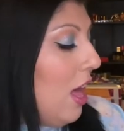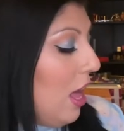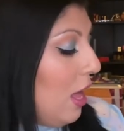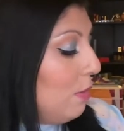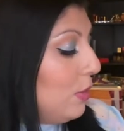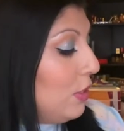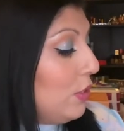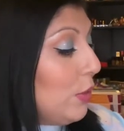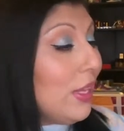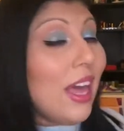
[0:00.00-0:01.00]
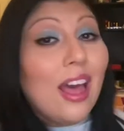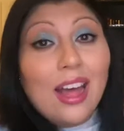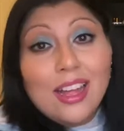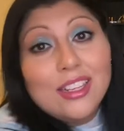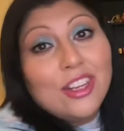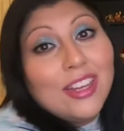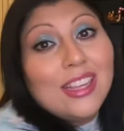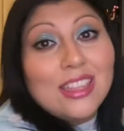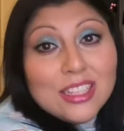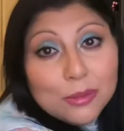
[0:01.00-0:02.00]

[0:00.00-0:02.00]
So yeah, look at this